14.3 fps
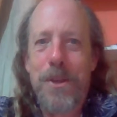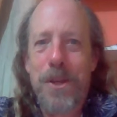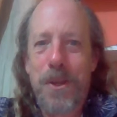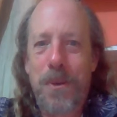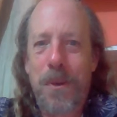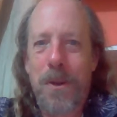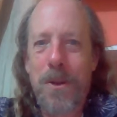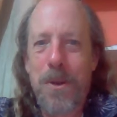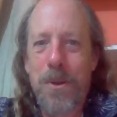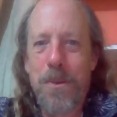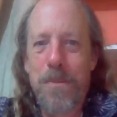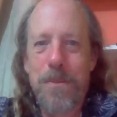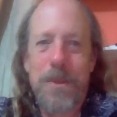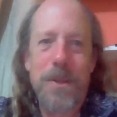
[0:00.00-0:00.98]

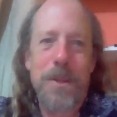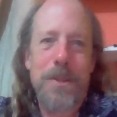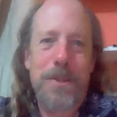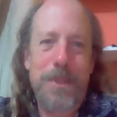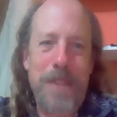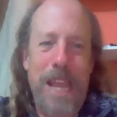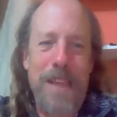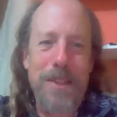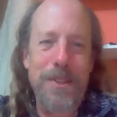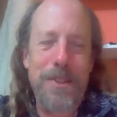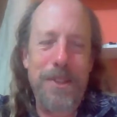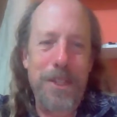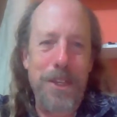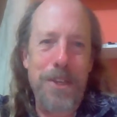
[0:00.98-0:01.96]
chrome,
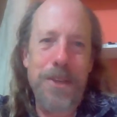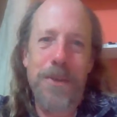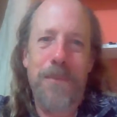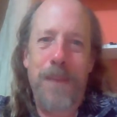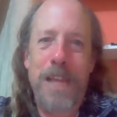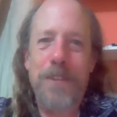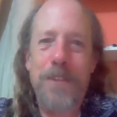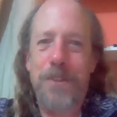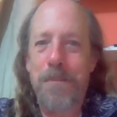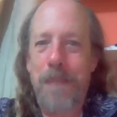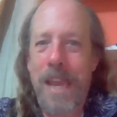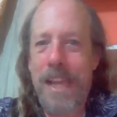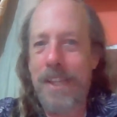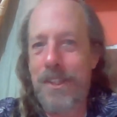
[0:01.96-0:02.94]
stainless steel, fancy
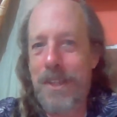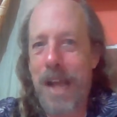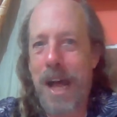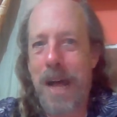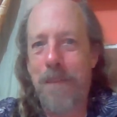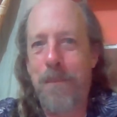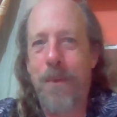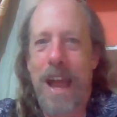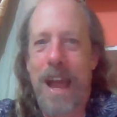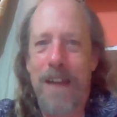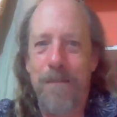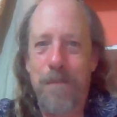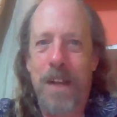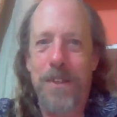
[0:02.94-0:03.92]
paint job
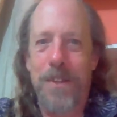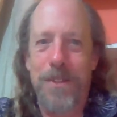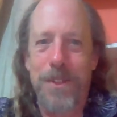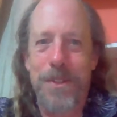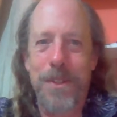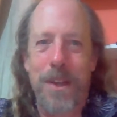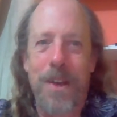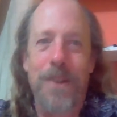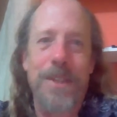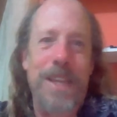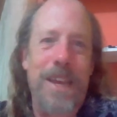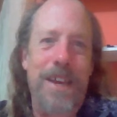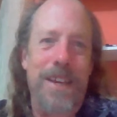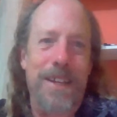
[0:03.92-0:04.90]
raft buses. Oh
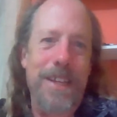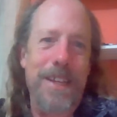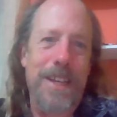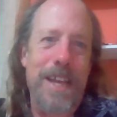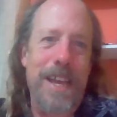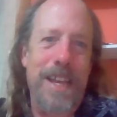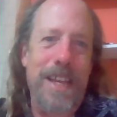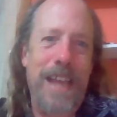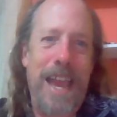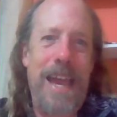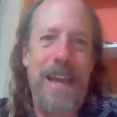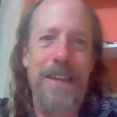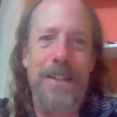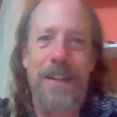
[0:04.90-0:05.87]
yeah, and they
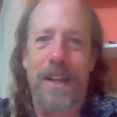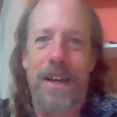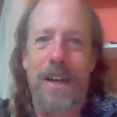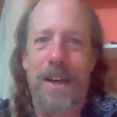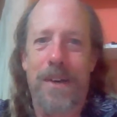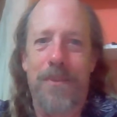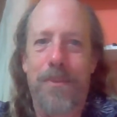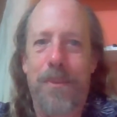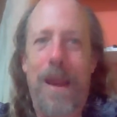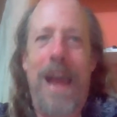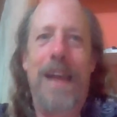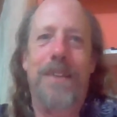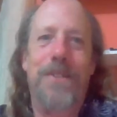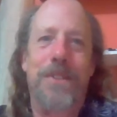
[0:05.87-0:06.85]
add
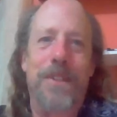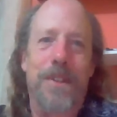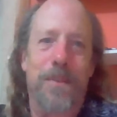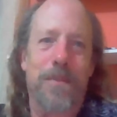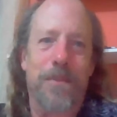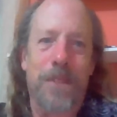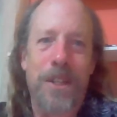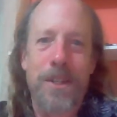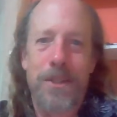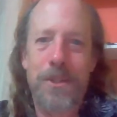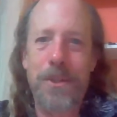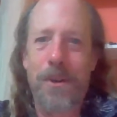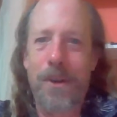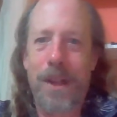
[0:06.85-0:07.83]
racks in them,
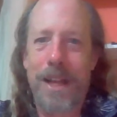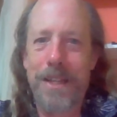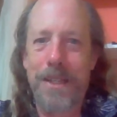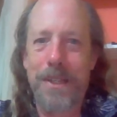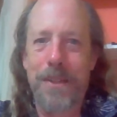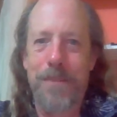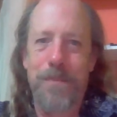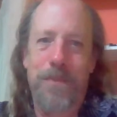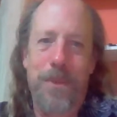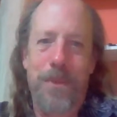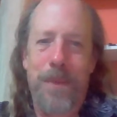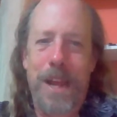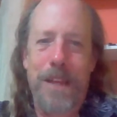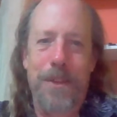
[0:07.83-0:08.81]
sort of like the
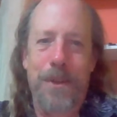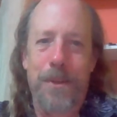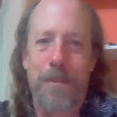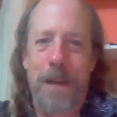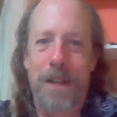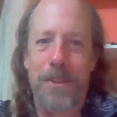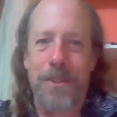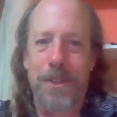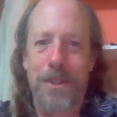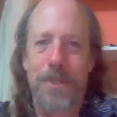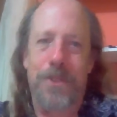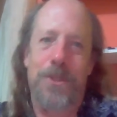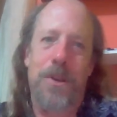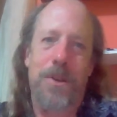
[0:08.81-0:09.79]
regular bus, so
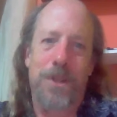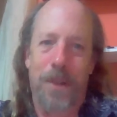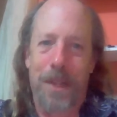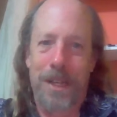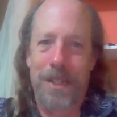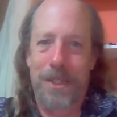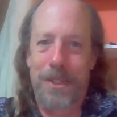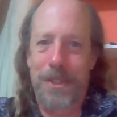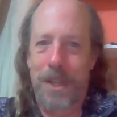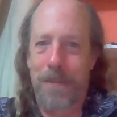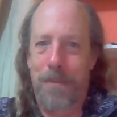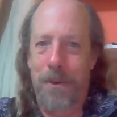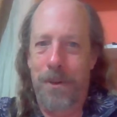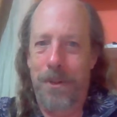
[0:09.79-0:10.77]
you can throw your luggage
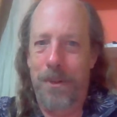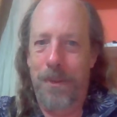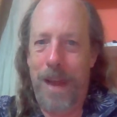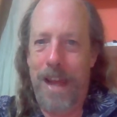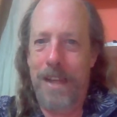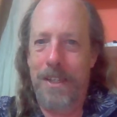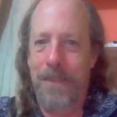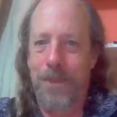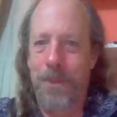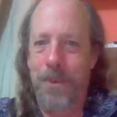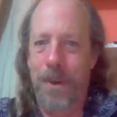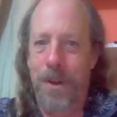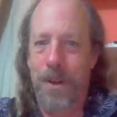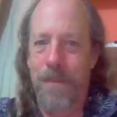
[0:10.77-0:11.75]
up on the rack if
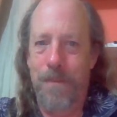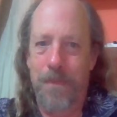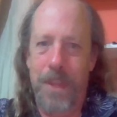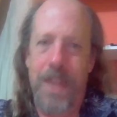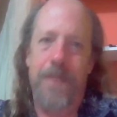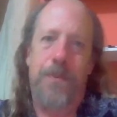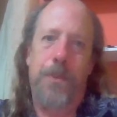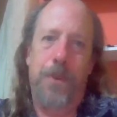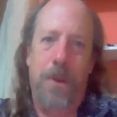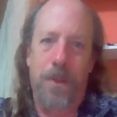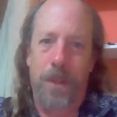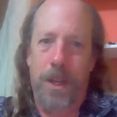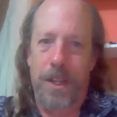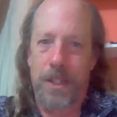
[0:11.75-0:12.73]
you want. They throw
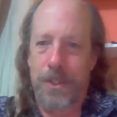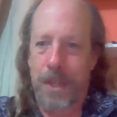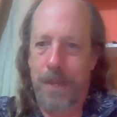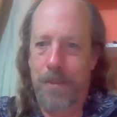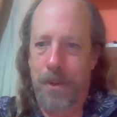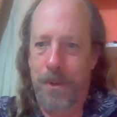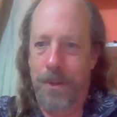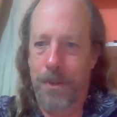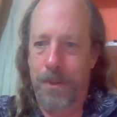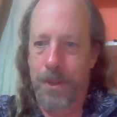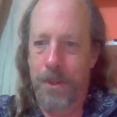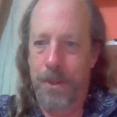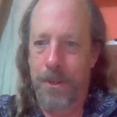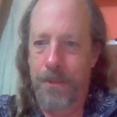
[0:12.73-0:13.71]
luggage up on the
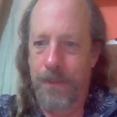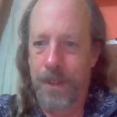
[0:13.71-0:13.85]
roof,